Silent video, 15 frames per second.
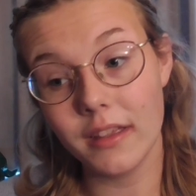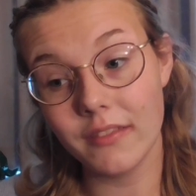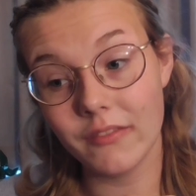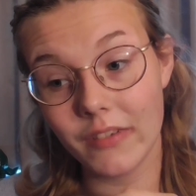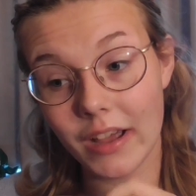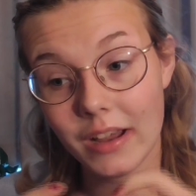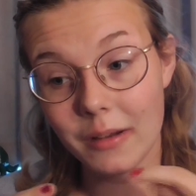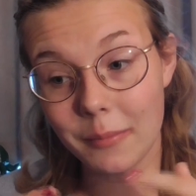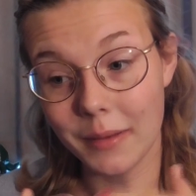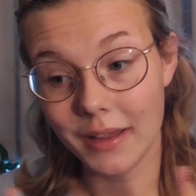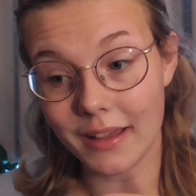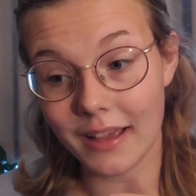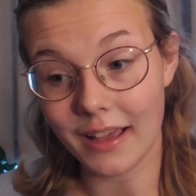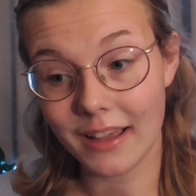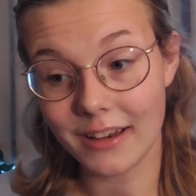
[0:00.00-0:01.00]

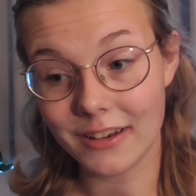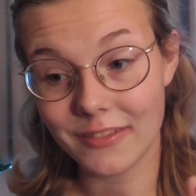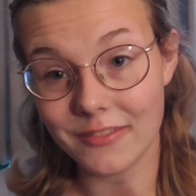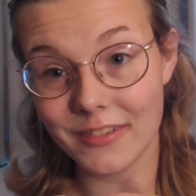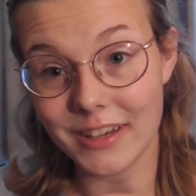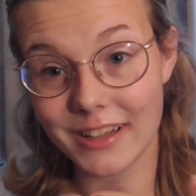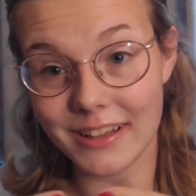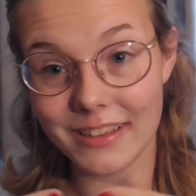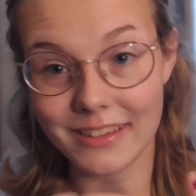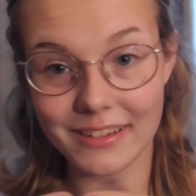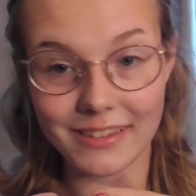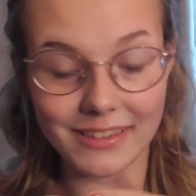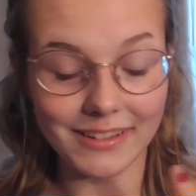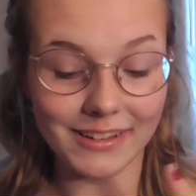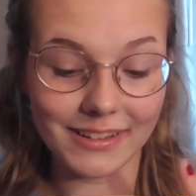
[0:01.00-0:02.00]
environment kind of needs
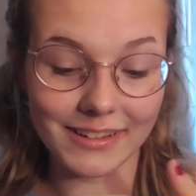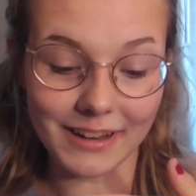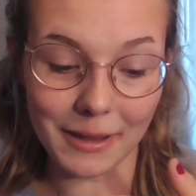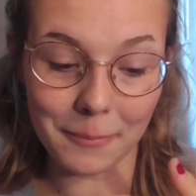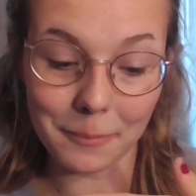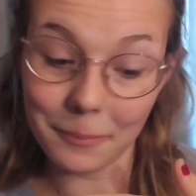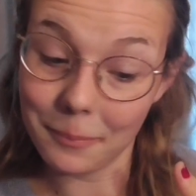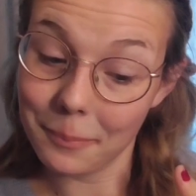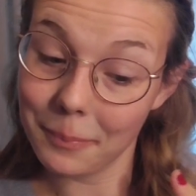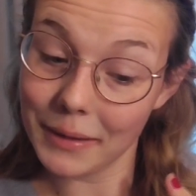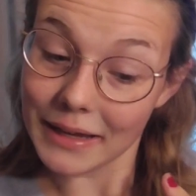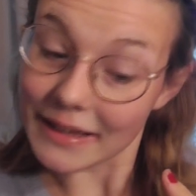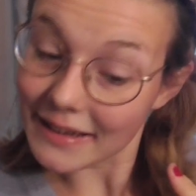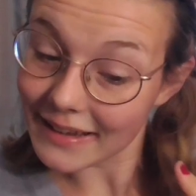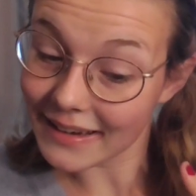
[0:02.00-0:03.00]
us to stop
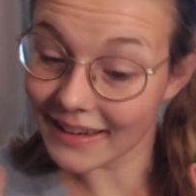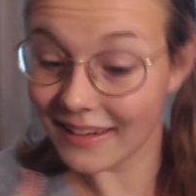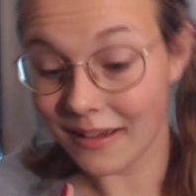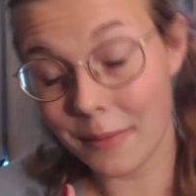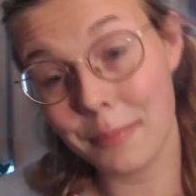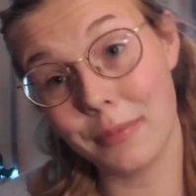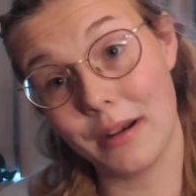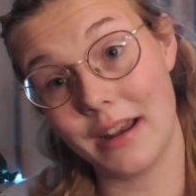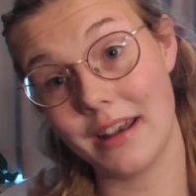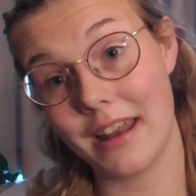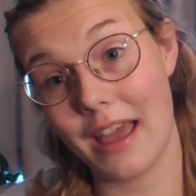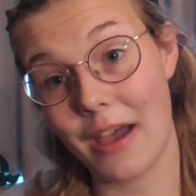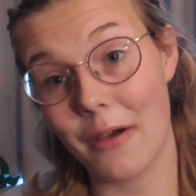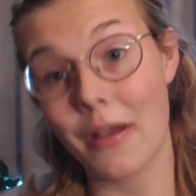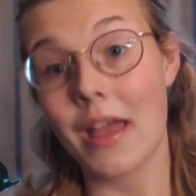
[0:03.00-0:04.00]
beating it up right now.